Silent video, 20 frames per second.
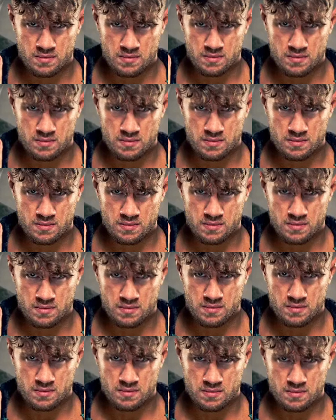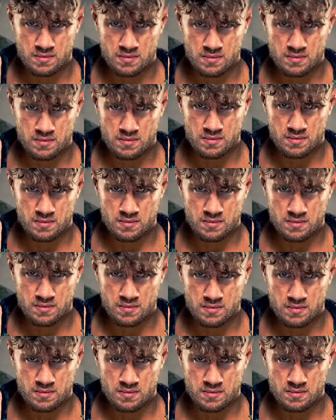
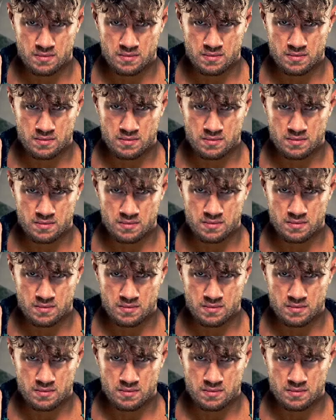(silent)